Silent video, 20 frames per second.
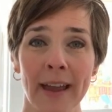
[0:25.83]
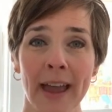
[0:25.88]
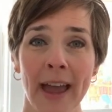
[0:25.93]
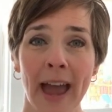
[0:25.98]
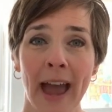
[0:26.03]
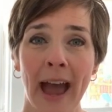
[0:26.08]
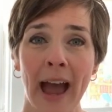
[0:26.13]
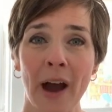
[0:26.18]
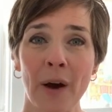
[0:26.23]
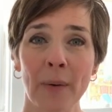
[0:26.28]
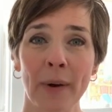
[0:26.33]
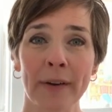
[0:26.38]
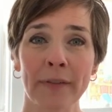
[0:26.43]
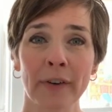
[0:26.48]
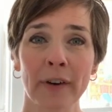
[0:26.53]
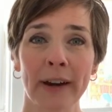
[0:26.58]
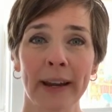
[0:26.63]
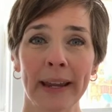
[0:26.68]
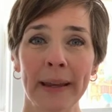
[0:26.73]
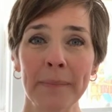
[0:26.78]

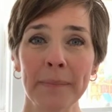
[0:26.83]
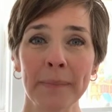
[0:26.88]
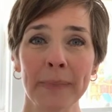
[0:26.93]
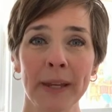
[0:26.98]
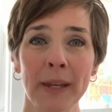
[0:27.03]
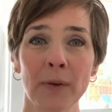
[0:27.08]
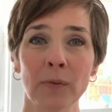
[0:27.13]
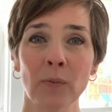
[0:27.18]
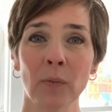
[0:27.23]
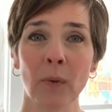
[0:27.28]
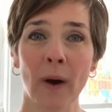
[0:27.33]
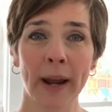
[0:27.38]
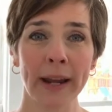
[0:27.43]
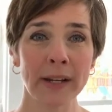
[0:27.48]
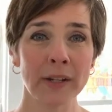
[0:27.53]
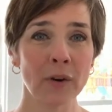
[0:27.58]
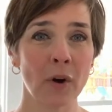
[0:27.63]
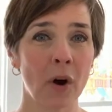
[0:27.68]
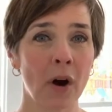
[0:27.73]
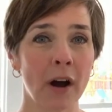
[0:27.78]
However, him being
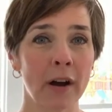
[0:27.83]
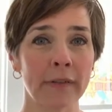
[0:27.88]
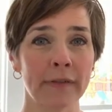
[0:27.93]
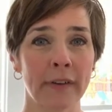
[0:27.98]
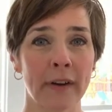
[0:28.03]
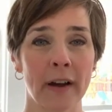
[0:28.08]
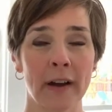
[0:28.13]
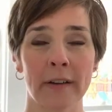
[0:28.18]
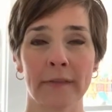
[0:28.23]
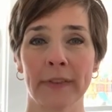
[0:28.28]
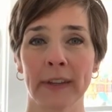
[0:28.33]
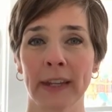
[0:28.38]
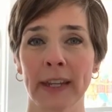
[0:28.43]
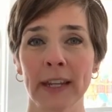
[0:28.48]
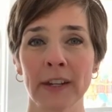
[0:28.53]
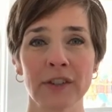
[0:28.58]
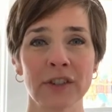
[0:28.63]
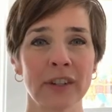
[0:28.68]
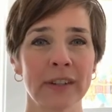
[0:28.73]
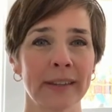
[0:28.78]
right off of the
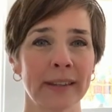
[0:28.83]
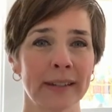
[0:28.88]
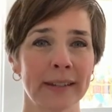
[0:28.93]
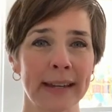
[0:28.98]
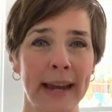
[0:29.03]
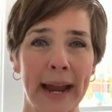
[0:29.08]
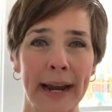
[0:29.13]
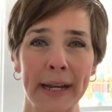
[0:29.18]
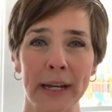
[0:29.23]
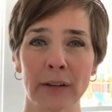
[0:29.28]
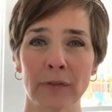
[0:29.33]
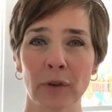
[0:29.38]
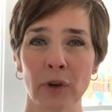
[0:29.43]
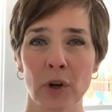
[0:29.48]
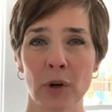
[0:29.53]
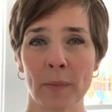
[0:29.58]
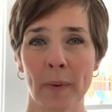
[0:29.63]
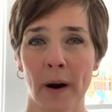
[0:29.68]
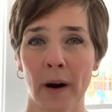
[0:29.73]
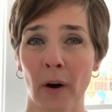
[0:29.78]
kitchen, the dining
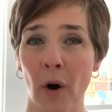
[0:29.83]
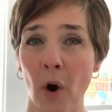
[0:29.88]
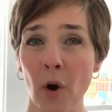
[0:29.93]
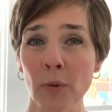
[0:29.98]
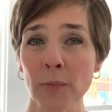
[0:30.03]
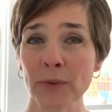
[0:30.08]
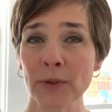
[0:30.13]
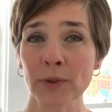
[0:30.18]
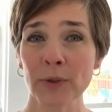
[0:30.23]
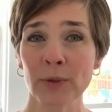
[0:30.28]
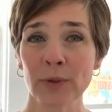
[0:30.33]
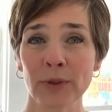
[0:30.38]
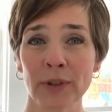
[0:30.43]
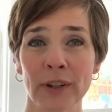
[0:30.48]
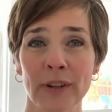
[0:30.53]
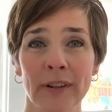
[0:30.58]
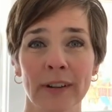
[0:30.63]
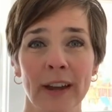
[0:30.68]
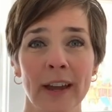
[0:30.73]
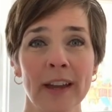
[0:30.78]
room, our homeschool
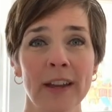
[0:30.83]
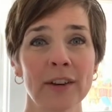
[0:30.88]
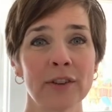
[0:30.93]
nook,